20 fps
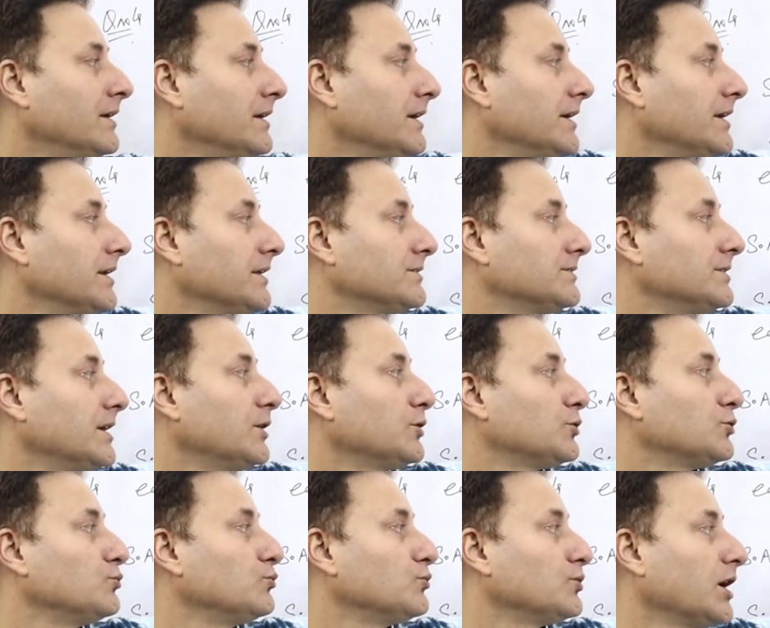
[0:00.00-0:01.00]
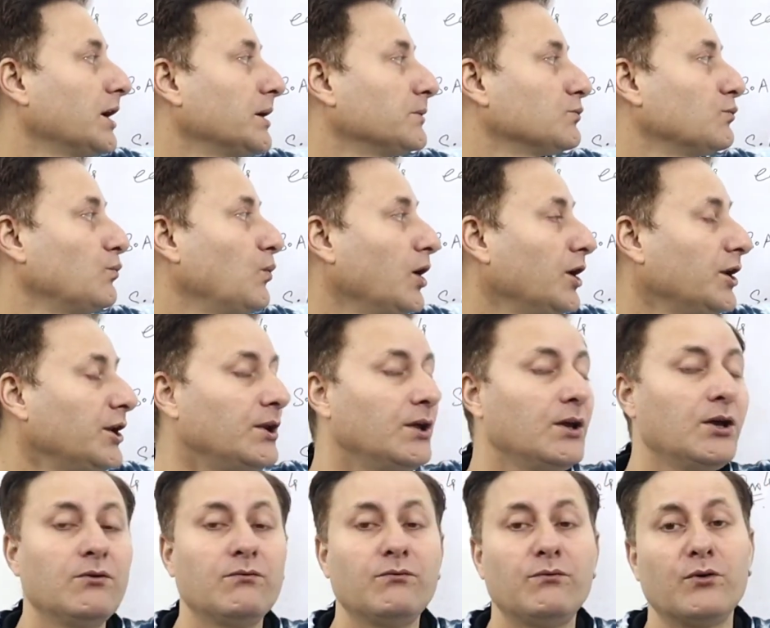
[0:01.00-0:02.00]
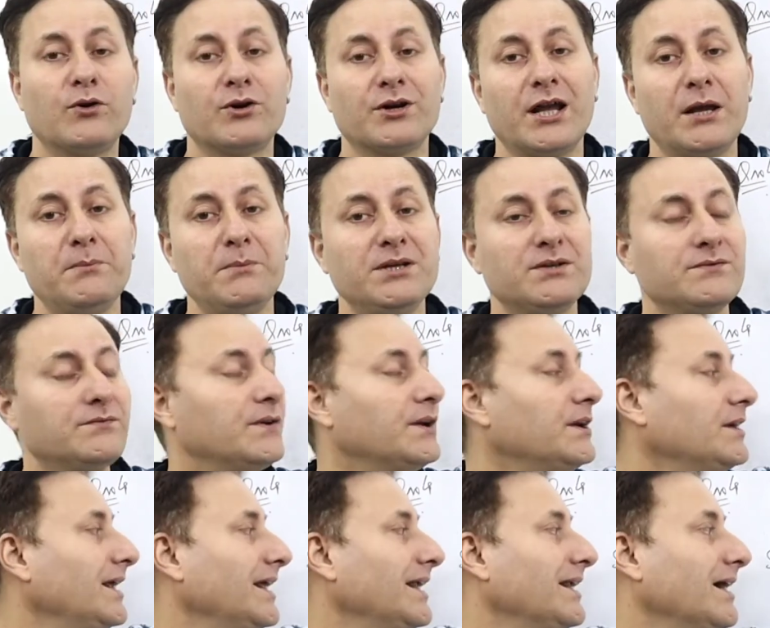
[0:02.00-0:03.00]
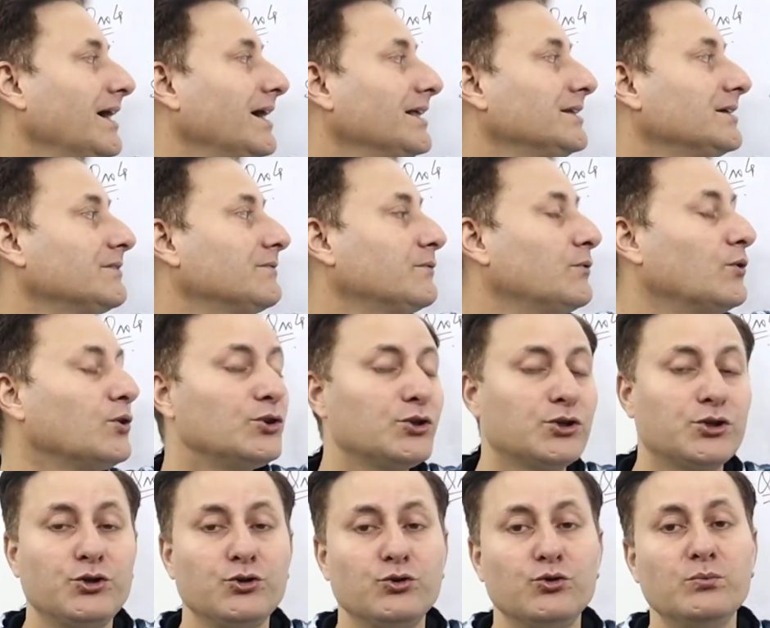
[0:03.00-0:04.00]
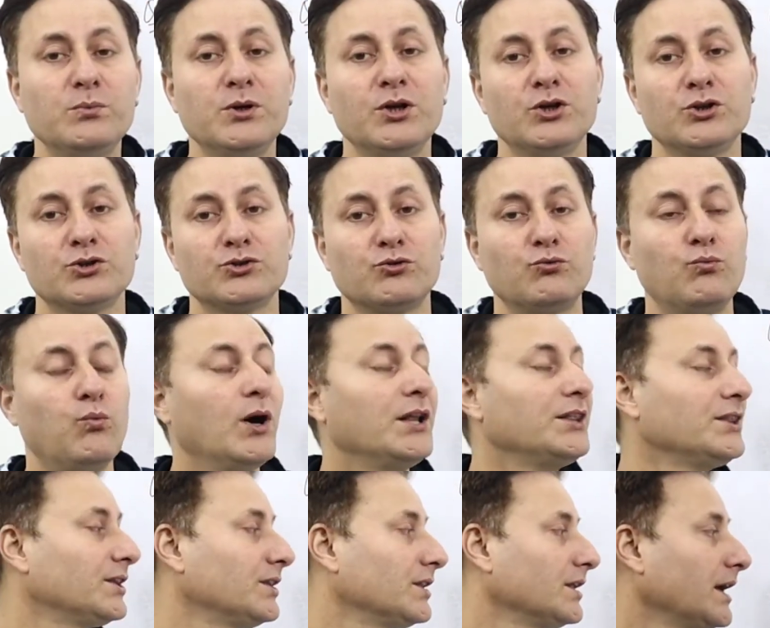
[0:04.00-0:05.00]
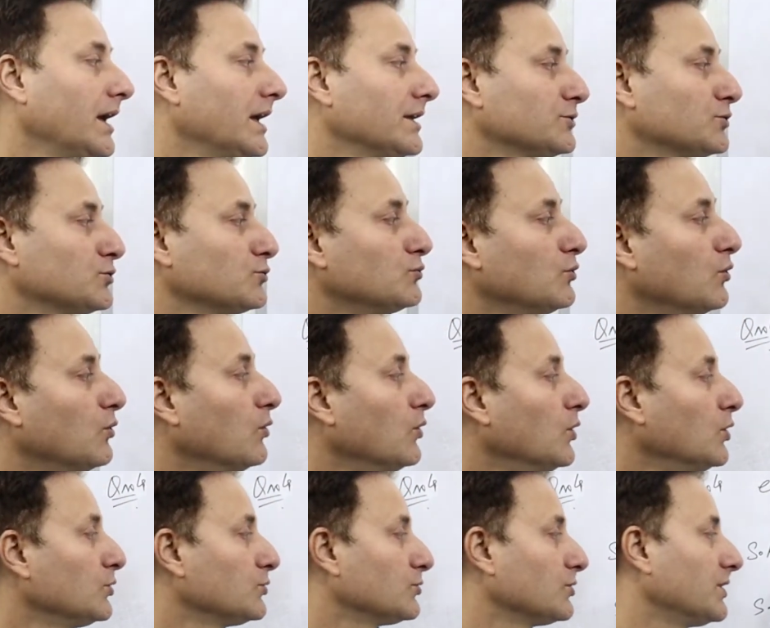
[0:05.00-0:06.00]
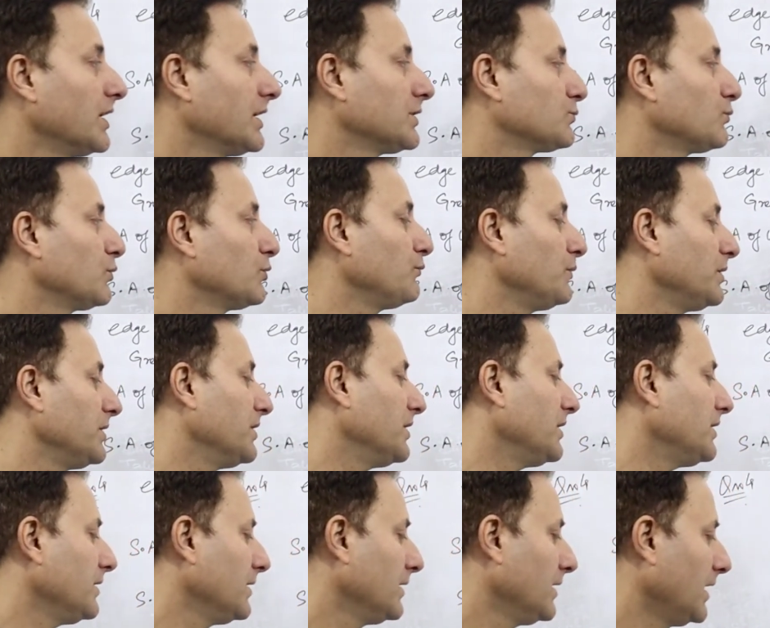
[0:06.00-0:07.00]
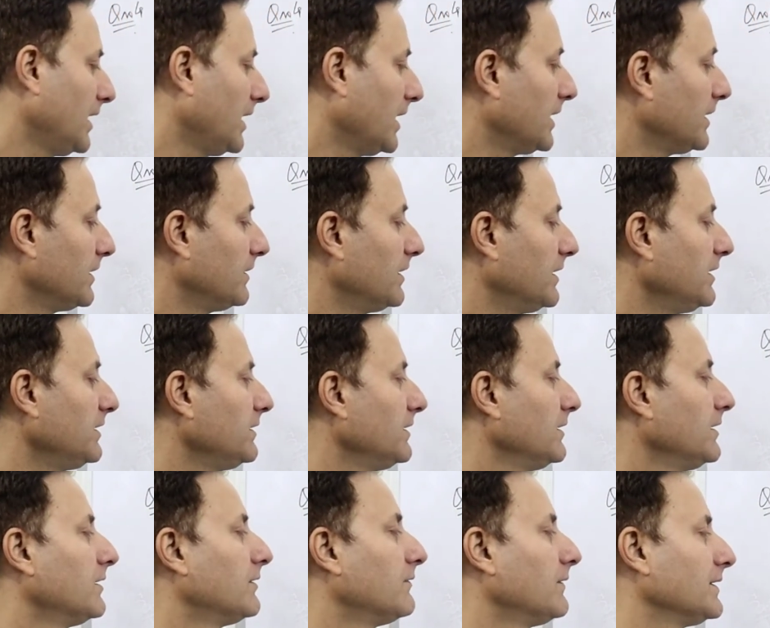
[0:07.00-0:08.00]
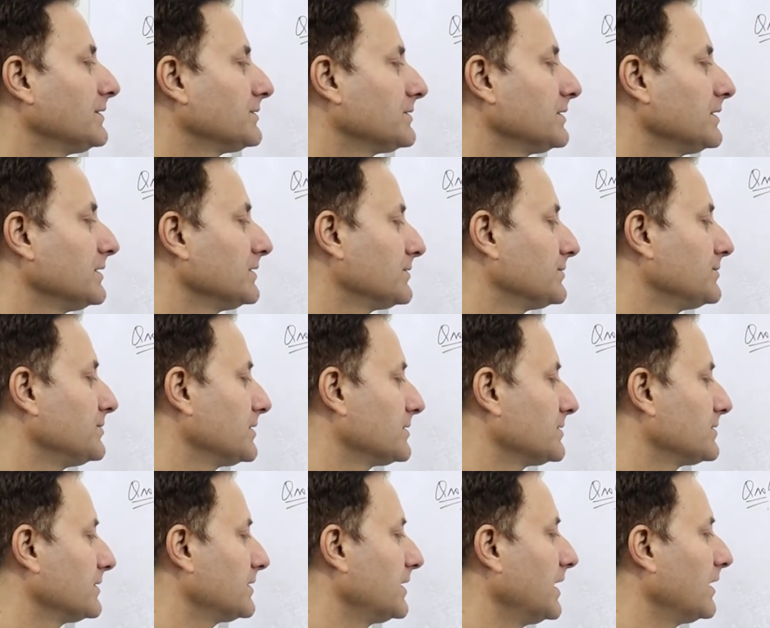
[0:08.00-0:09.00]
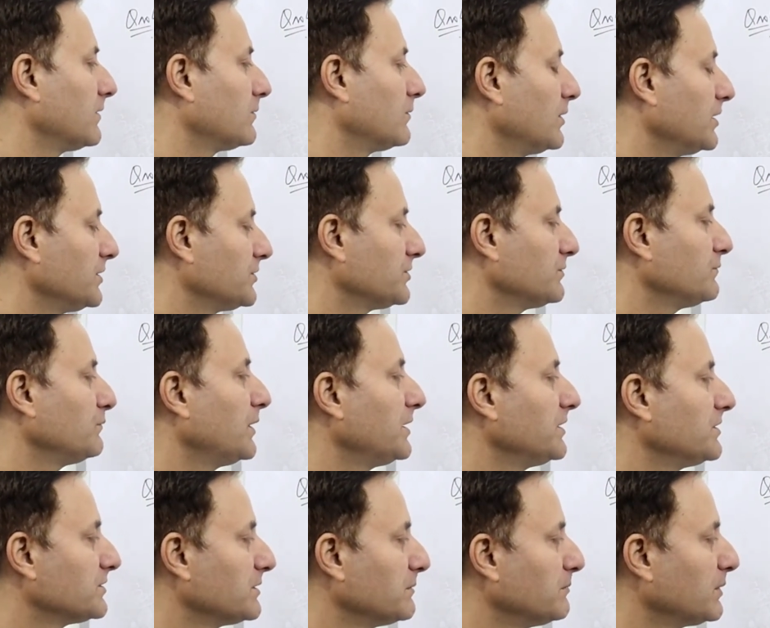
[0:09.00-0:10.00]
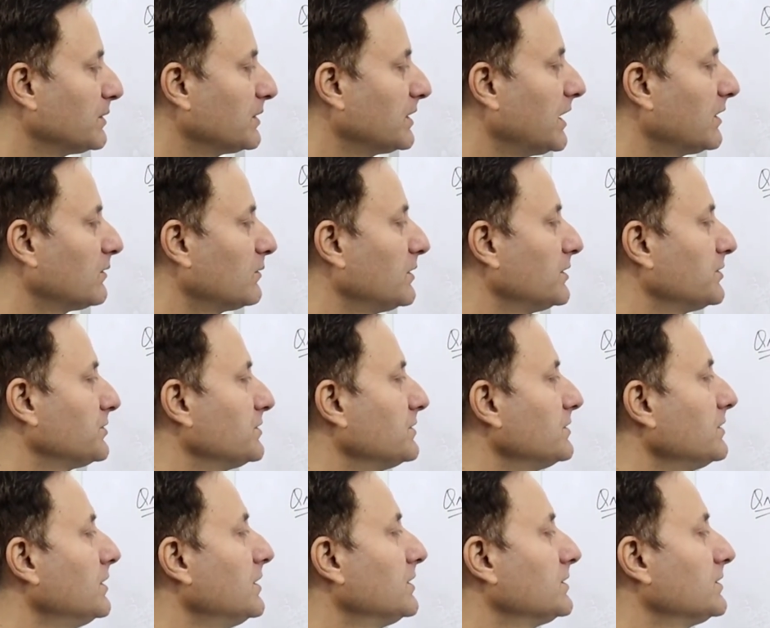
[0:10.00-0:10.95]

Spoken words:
It is there 2 times. One for hemisphere and other for the cube. So one has to go. So that's what we did. And then rest is just the calculation, very simple calculation.